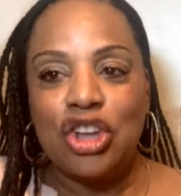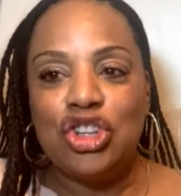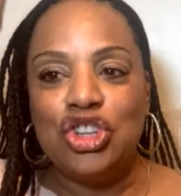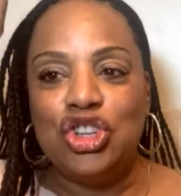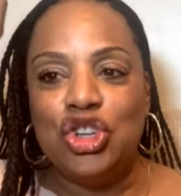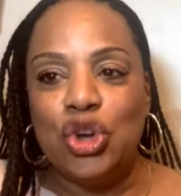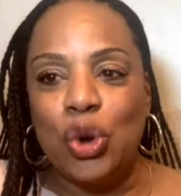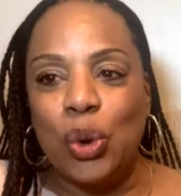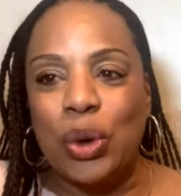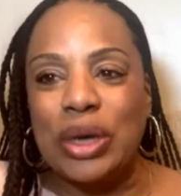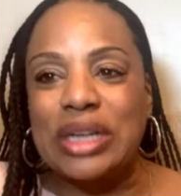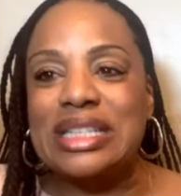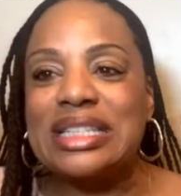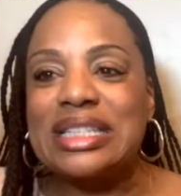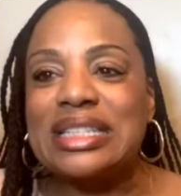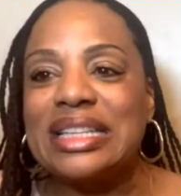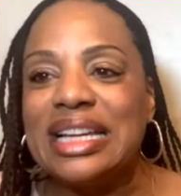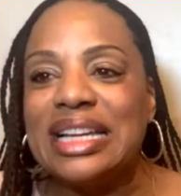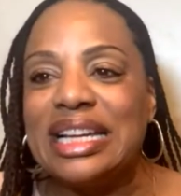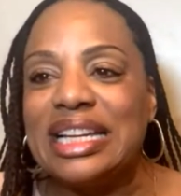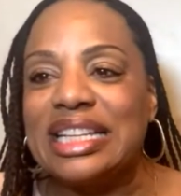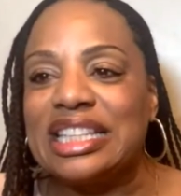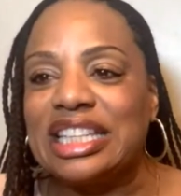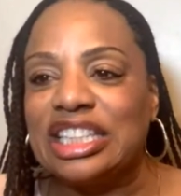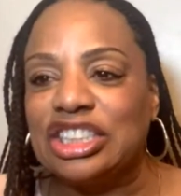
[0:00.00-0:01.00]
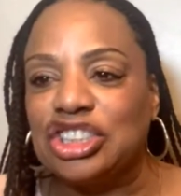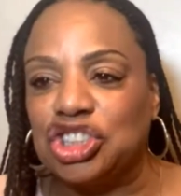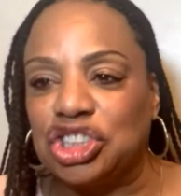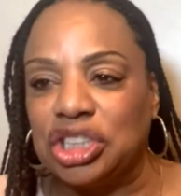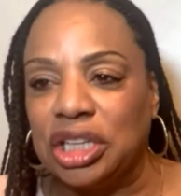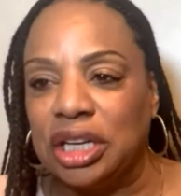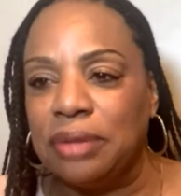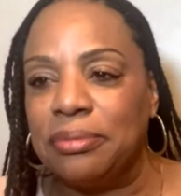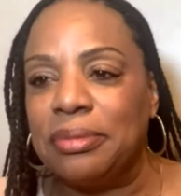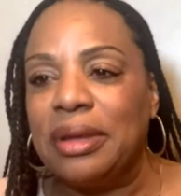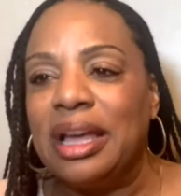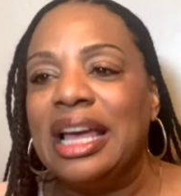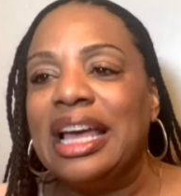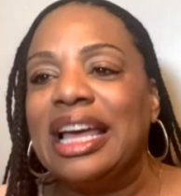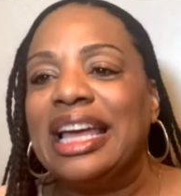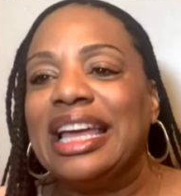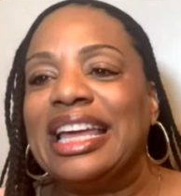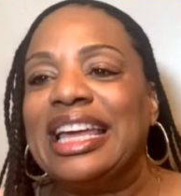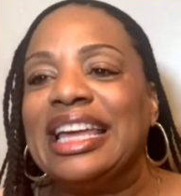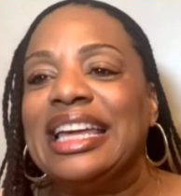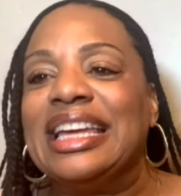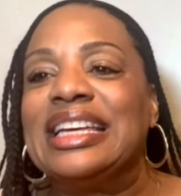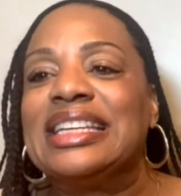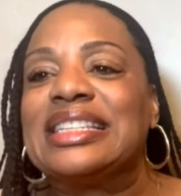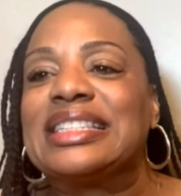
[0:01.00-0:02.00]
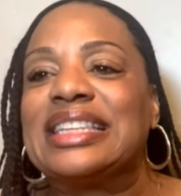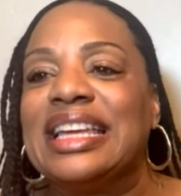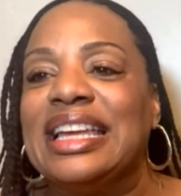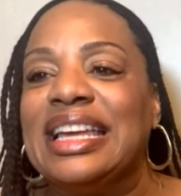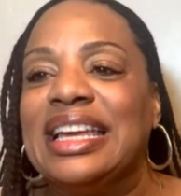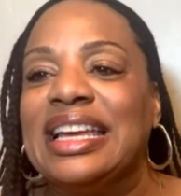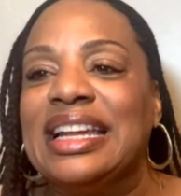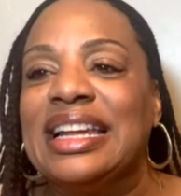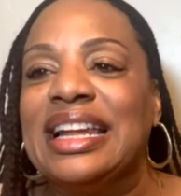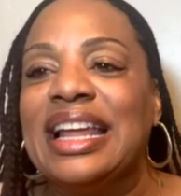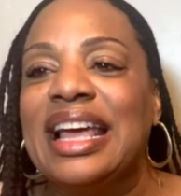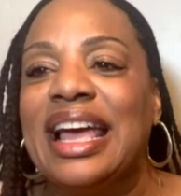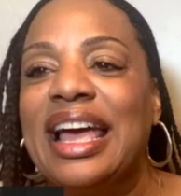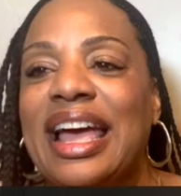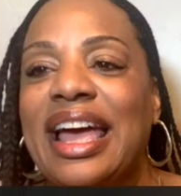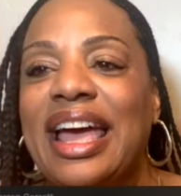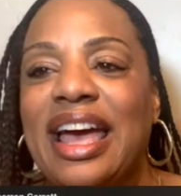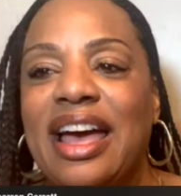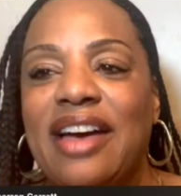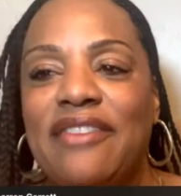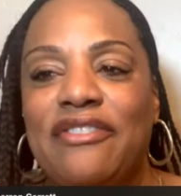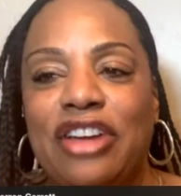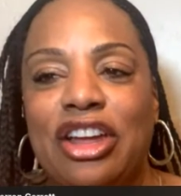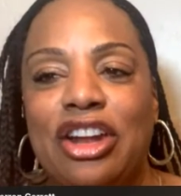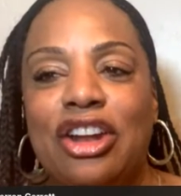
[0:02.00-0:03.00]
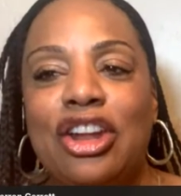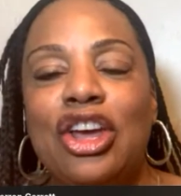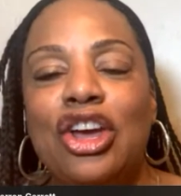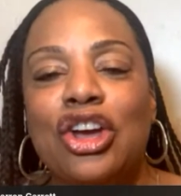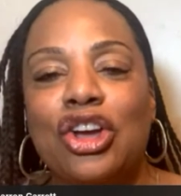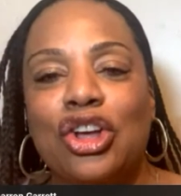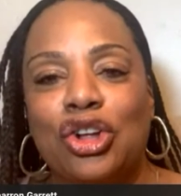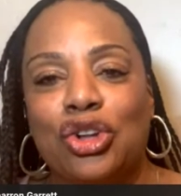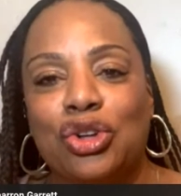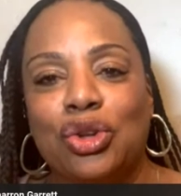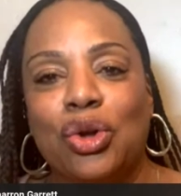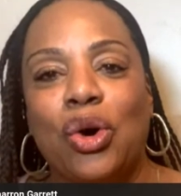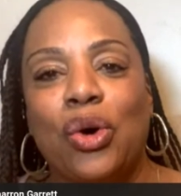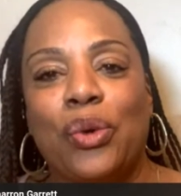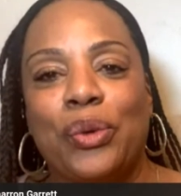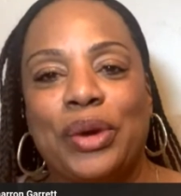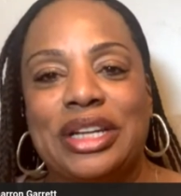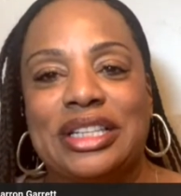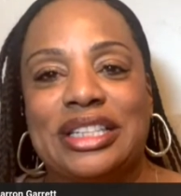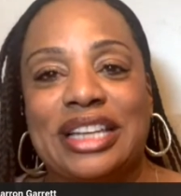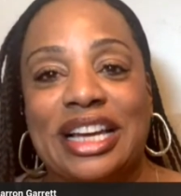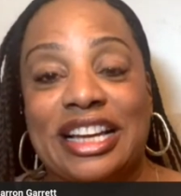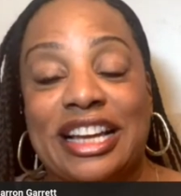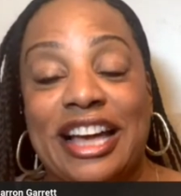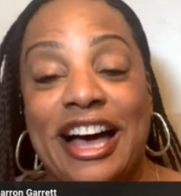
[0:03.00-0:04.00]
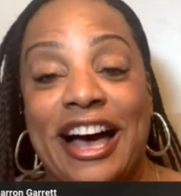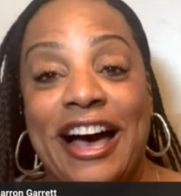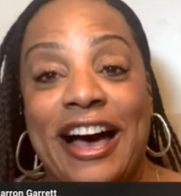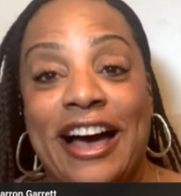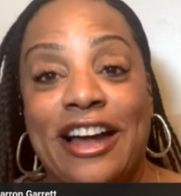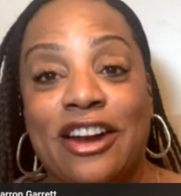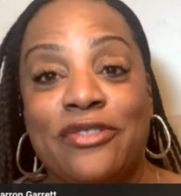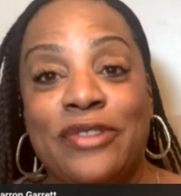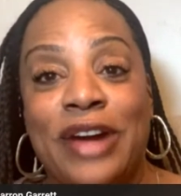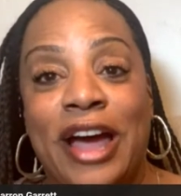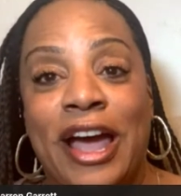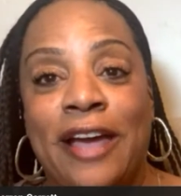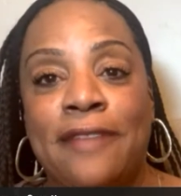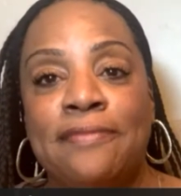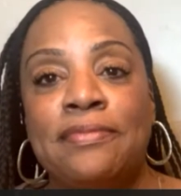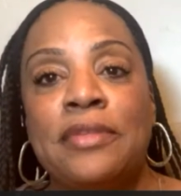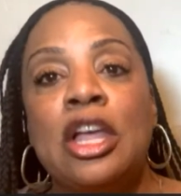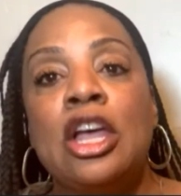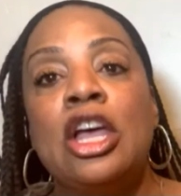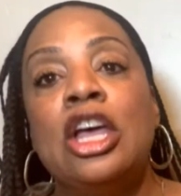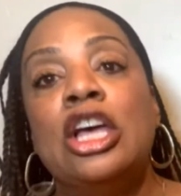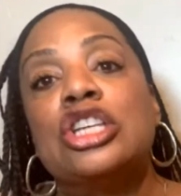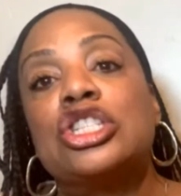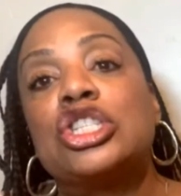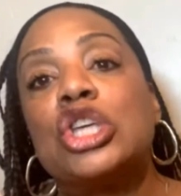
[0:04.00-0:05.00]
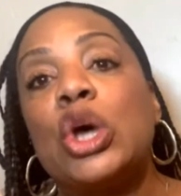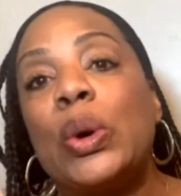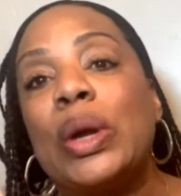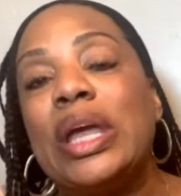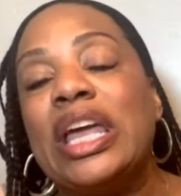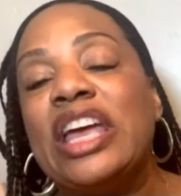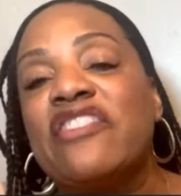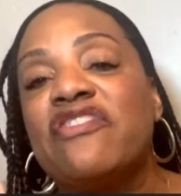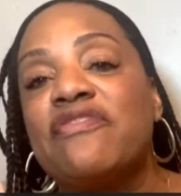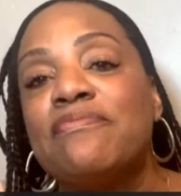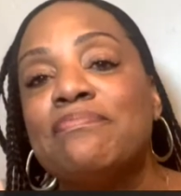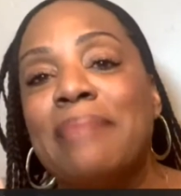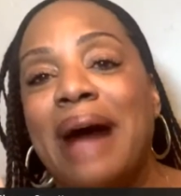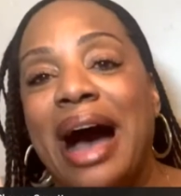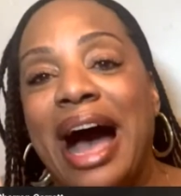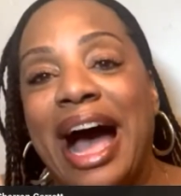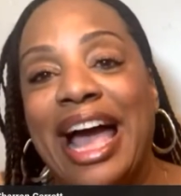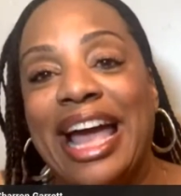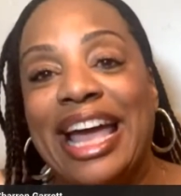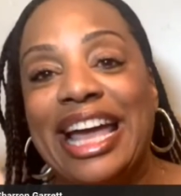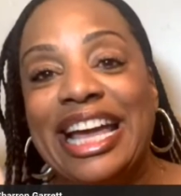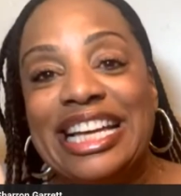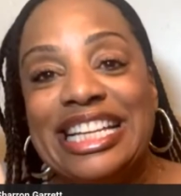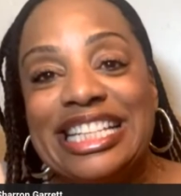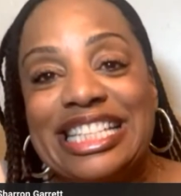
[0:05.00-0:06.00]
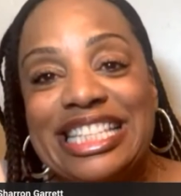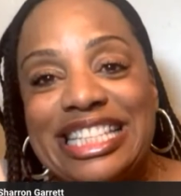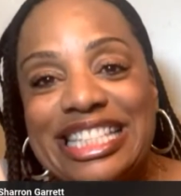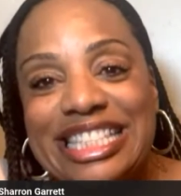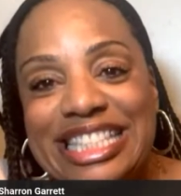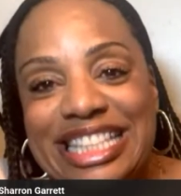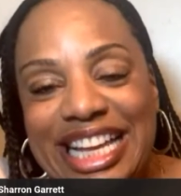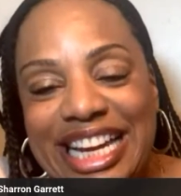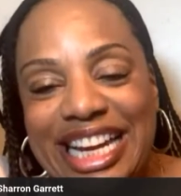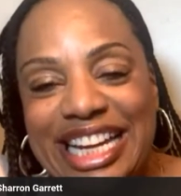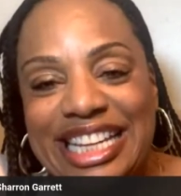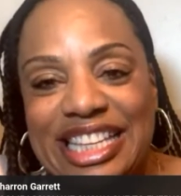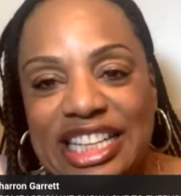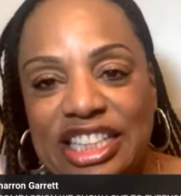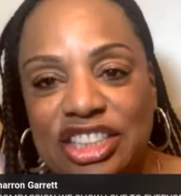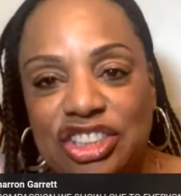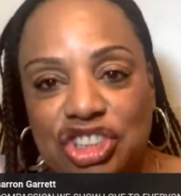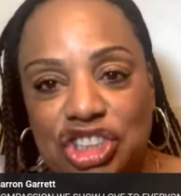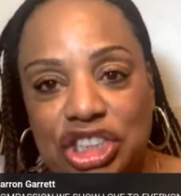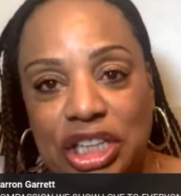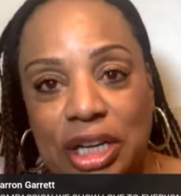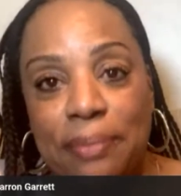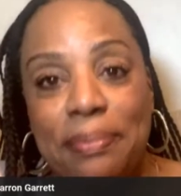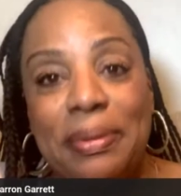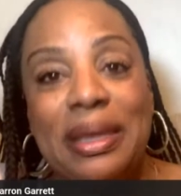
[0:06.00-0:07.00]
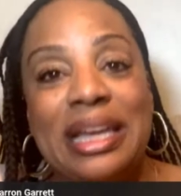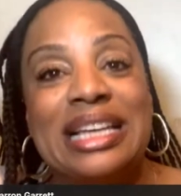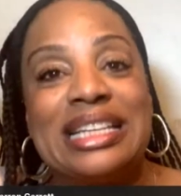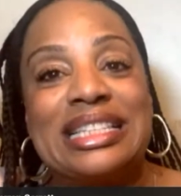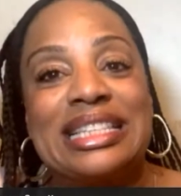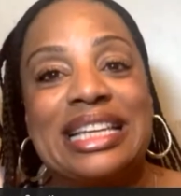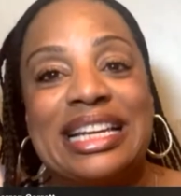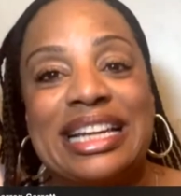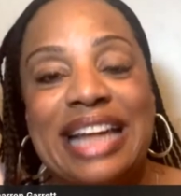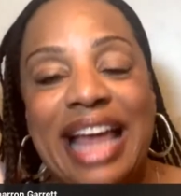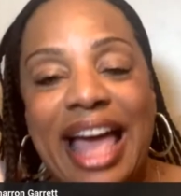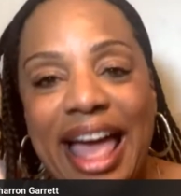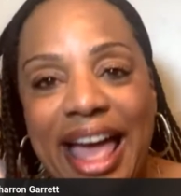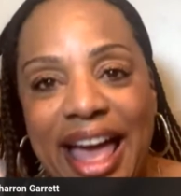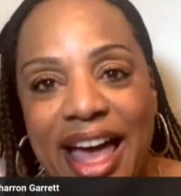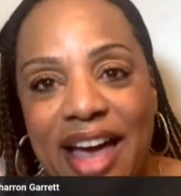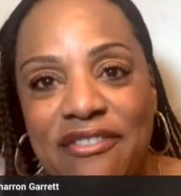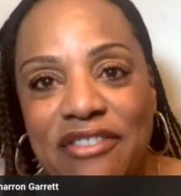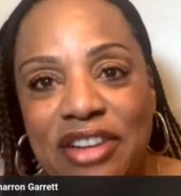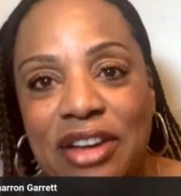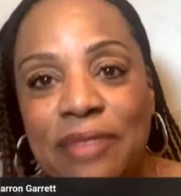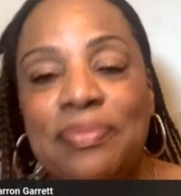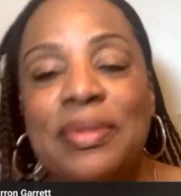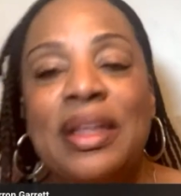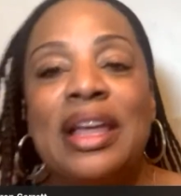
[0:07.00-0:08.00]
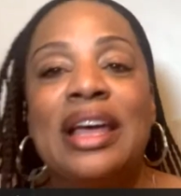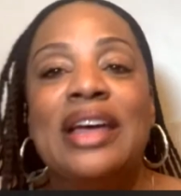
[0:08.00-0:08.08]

Your citizenship is in heaven. Glory to God, right? So if my citizenship is in heaven,